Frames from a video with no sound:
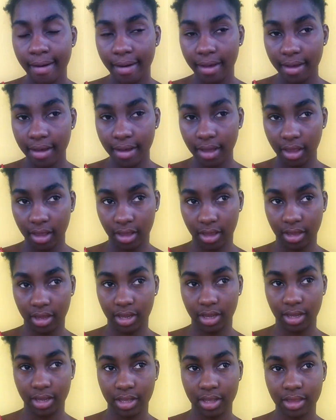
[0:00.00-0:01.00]

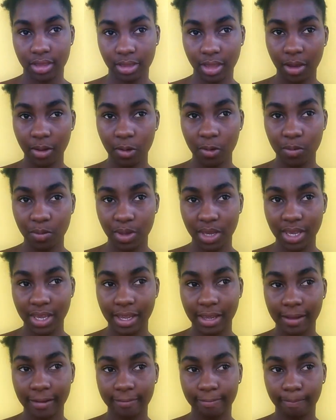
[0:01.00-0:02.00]
That would
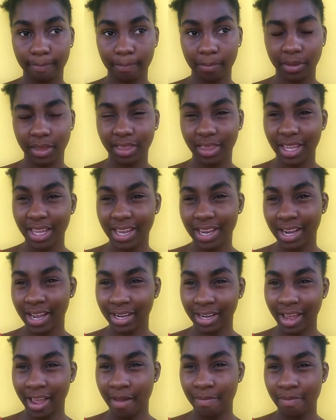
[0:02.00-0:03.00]
be thinking
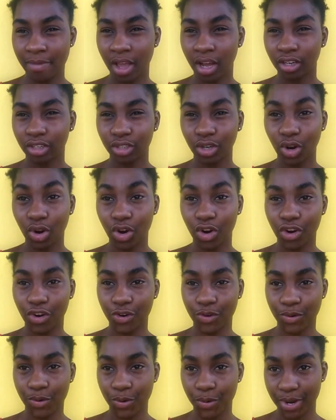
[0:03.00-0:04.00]
that I'm not
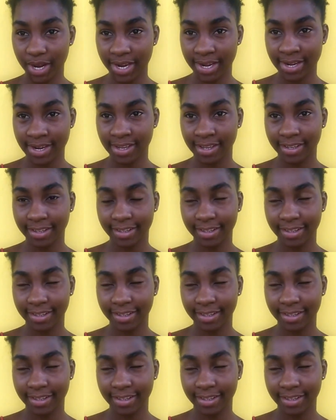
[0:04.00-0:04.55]
growing